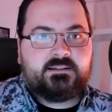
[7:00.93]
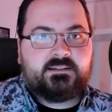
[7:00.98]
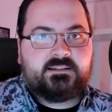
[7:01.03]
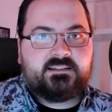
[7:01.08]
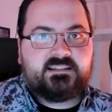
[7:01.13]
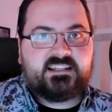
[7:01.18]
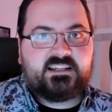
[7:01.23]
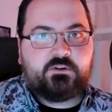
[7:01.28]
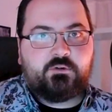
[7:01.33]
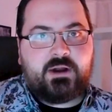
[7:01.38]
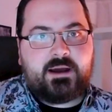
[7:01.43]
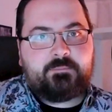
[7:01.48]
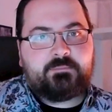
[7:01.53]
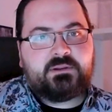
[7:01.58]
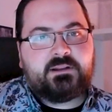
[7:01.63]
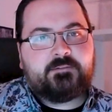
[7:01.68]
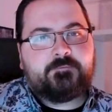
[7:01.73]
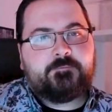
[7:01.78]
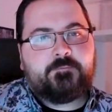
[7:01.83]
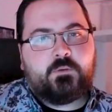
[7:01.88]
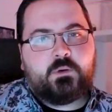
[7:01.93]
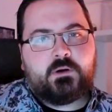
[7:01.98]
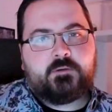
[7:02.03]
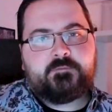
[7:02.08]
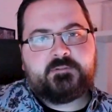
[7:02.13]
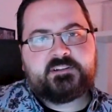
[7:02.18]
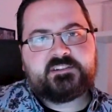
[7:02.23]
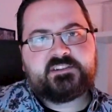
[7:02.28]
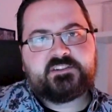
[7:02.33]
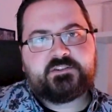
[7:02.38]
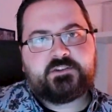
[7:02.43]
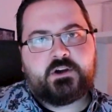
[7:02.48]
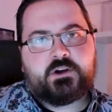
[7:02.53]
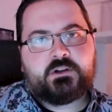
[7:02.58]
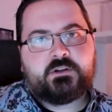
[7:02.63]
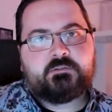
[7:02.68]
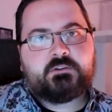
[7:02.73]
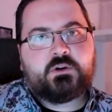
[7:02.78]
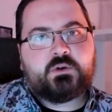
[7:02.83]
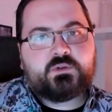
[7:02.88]
The grappler forfeits a turn
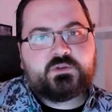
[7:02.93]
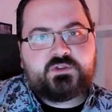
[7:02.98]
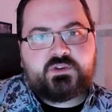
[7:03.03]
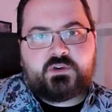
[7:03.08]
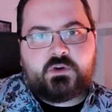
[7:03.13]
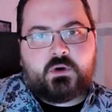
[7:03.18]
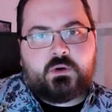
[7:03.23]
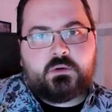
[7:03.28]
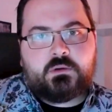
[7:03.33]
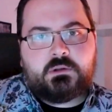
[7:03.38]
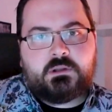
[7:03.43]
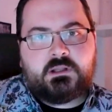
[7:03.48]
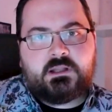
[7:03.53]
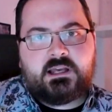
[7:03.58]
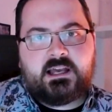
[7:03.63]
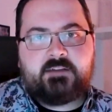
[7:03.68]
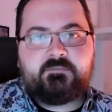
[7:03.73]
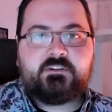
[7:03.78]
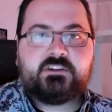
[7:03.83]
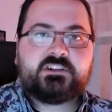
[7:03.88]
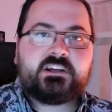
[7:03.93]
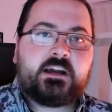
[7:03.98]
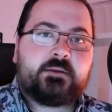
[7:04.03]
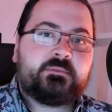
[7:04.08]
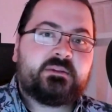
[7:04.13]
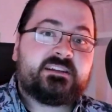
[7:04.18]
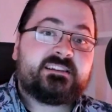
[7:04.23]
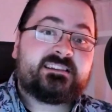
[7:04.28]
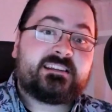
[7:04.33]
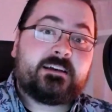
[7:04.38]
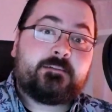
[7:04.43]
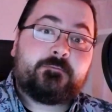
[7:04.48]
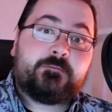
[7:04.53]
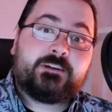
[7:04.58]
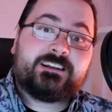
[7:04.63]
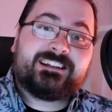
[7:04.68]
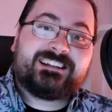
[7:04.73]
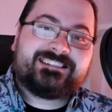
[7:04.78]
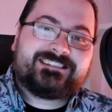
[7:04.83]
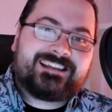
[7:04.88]
of control every time they suffer
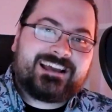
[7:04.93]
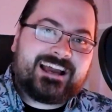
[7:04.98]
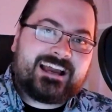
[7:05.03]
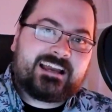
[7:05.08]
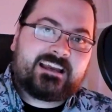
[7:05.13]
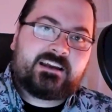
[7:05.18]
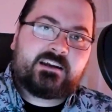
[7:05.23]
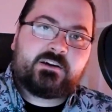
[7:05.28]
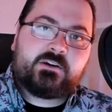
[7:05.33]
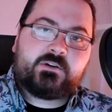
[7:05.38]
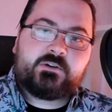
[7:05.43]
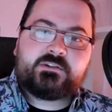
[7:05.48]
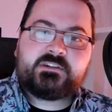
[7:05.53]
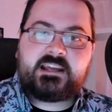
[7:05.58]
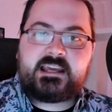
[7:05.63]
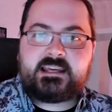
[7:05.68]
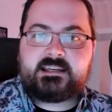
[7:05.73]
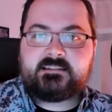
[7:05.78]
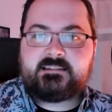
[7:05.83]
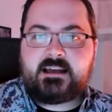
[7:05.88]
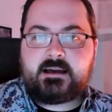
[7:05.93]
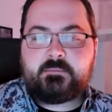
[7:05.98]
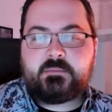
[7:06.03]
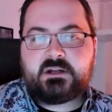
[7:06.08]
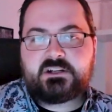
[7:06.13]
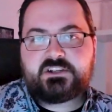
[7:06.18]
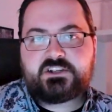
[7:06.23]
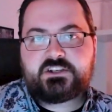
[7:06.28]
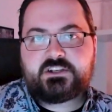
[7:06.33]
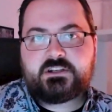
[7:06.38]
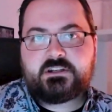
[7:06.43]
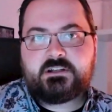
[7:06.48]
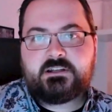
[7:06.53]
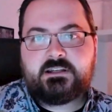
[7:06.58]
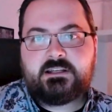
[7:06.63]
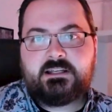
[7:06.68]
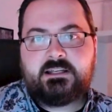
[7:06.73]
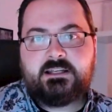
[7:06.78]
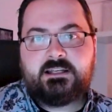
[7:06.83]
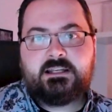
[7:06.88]
an attack or take damage.
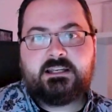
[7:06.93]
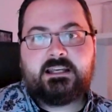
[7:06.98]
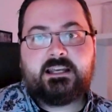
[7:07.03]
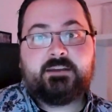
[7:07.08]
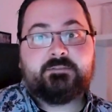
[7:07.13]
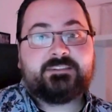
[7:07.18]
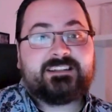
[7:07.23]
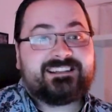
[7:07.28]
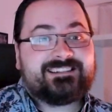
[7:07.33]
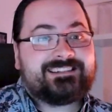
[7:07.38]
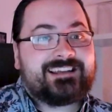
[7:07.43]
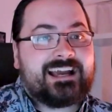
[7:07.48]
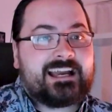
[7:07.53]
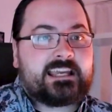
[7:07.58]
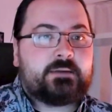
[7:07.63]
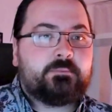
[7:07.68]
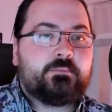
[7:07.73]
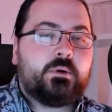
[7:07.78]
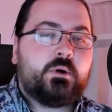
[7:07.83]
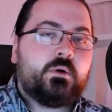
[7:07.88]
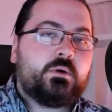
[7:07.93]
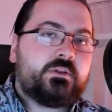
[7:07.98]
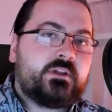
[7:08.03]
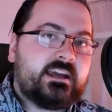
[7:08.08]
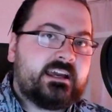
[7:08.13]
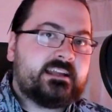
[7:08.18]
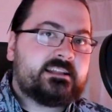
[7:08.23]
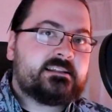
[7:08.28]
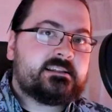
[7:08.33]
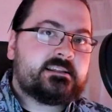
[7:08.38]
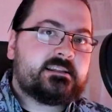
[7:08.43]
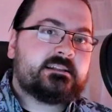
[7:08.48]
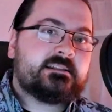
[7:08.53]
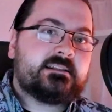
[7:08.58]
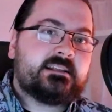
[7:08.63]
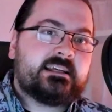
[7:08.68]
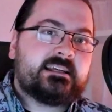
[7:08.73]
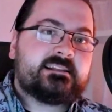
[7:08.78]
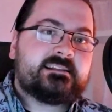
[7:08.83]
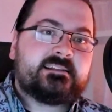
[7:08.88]
If the attack both hits and
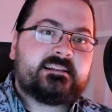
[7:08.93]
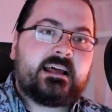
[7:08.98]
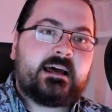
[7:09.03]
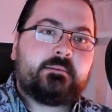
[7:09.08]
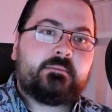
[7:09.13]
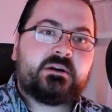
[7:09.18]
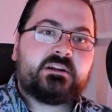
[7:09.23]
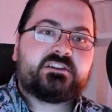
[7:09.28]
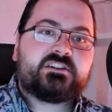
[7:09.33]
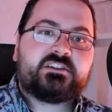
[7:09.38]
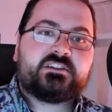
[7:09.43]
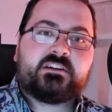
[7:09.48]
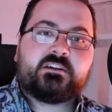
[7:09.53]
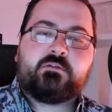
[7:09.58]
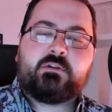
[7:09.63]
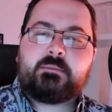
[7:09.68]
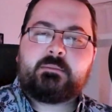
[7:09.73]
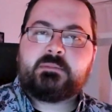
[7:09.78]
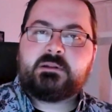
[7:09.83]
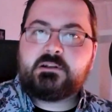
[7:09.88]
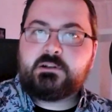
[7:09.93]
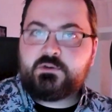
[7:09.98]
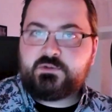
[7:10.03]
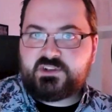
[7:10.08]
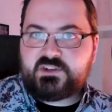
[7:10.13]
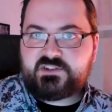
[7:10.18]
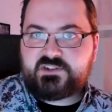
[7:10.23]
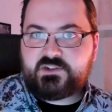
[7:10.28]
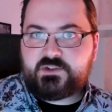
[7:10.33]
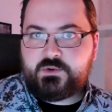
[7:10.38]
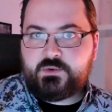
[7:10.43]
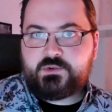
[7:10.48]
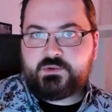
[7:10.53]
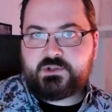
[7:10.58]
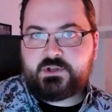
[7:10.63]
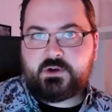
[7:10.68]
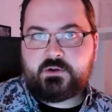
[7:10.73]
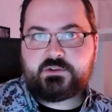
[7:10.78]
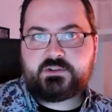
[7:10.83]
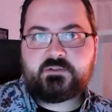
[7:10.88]
deals damage, the grappler loses 2
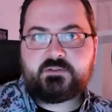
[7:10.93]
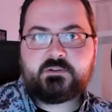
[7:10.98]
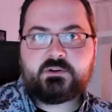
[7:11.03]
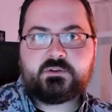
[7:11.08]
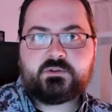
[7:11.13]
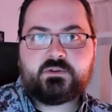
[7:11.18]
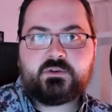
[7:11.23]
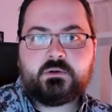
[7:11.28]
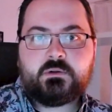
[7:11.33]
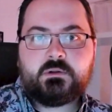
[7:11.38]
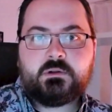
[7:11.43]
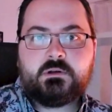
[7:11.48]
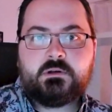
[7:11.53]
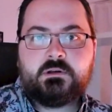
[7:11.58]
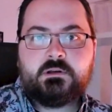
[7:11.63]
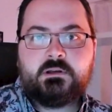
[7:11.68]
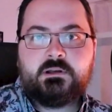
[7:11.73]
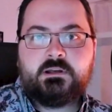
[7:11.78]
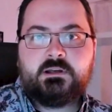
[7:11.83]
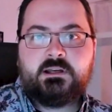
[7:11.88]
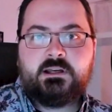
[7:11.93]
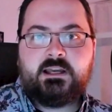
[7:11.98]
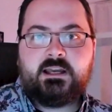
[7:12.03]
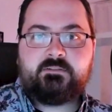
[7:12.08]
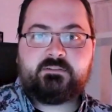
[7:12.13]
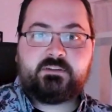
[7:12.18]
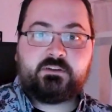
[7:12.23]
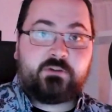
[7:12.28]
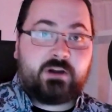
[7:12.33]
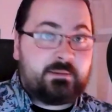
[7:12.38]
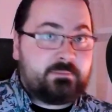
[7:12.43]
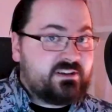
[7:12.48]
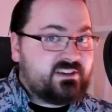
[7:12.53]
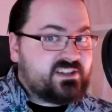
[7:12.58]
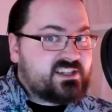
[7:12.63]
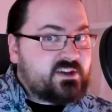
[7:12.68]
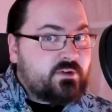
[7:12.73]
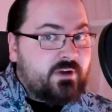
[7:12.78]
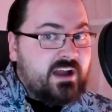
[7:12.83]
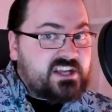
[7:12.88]
turns of control. If the grappler is
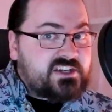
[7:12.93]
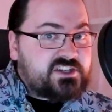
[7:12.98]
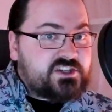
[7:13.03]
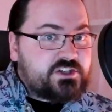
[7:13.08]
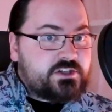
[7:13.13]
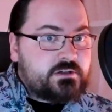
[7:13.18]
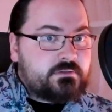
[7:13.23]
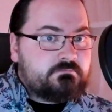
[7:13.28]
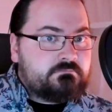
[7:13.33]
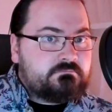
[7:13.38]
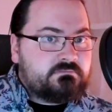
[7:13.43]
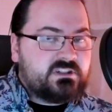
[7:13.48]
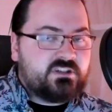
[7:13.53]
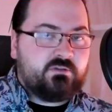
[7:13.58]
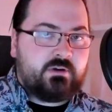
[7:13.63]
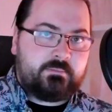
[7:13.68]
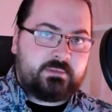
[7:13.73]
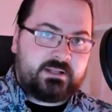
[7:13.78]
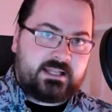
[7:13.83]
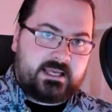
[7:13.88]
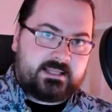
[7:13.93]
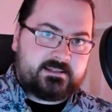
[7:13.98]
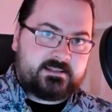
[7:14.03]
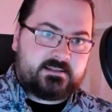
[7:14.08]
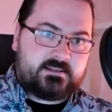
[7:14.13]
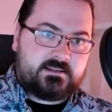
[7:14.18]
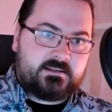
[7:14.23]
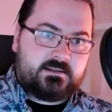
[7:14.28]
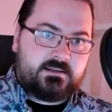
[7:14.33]
crashed, the grapple ends.